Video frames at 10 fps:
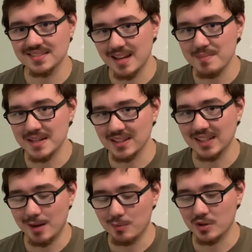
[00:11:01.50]
That makes a
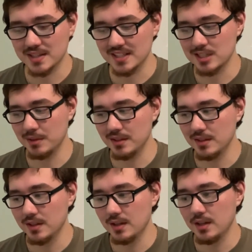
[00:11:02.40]
lot more sense to me.
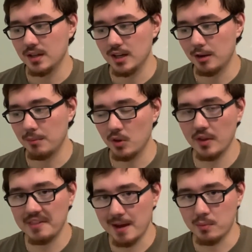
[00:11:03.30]
Although
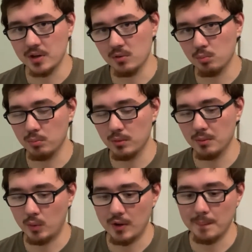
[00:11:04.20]
at that point you're
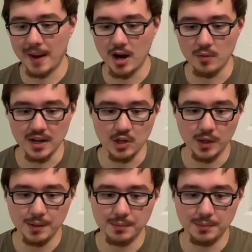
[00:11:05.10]
around a pound anyway.